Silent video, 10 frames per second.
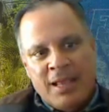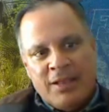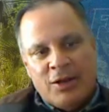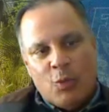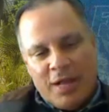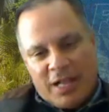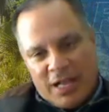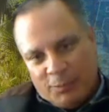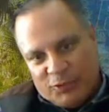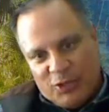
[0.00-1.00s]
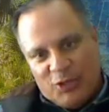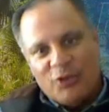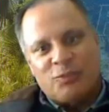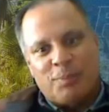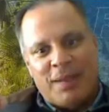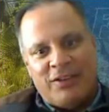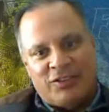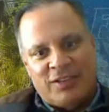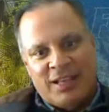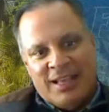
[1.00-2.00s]
When it comes to your
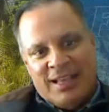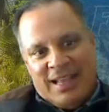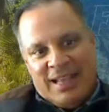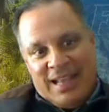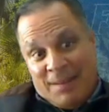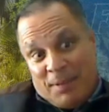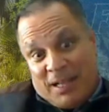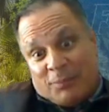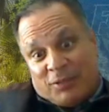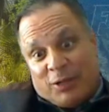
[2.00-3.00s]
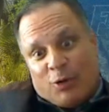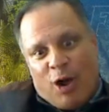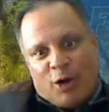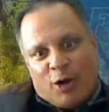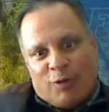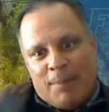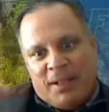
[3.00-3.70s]
space, it becomes a little harder, right?